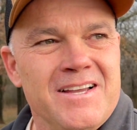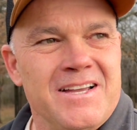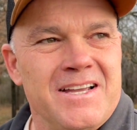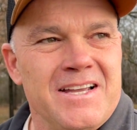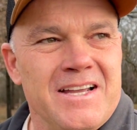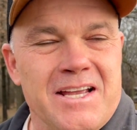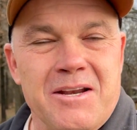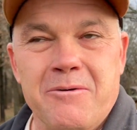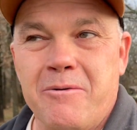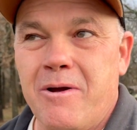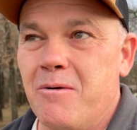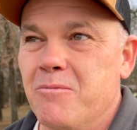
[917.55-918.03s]

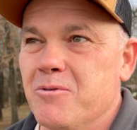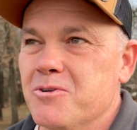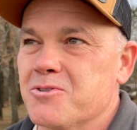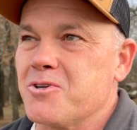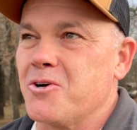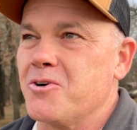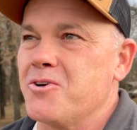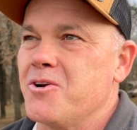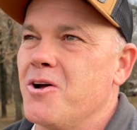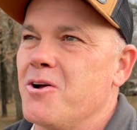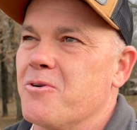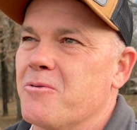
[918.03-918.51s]
Anyway, I'm gonna
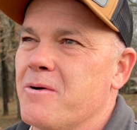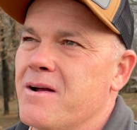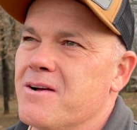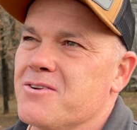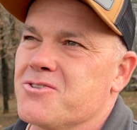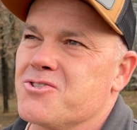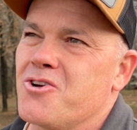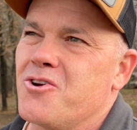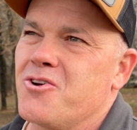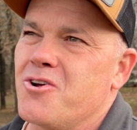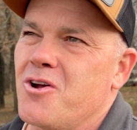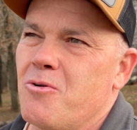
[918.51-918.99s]
turn y'all around and
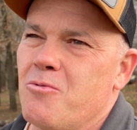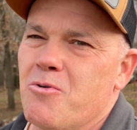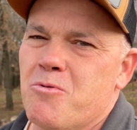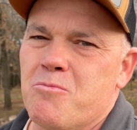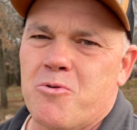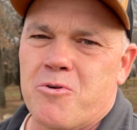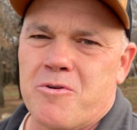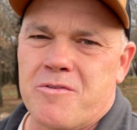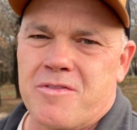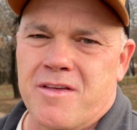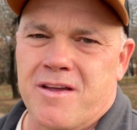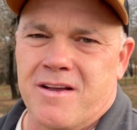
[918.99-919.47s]
show y'all one
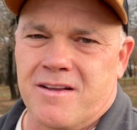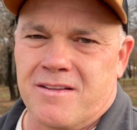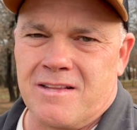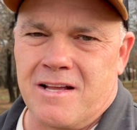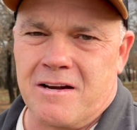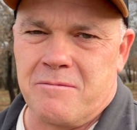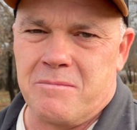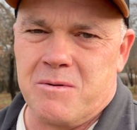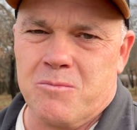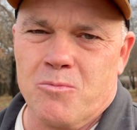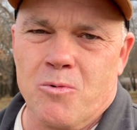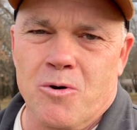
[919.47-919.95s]
more thing that
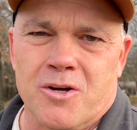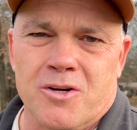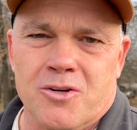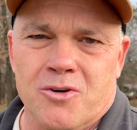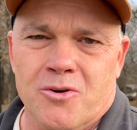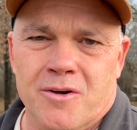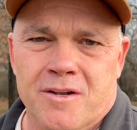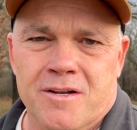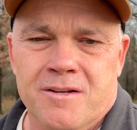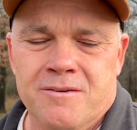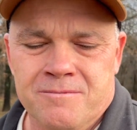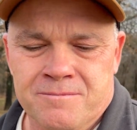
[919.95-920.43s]
I've been working
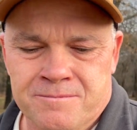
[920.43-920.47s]
on.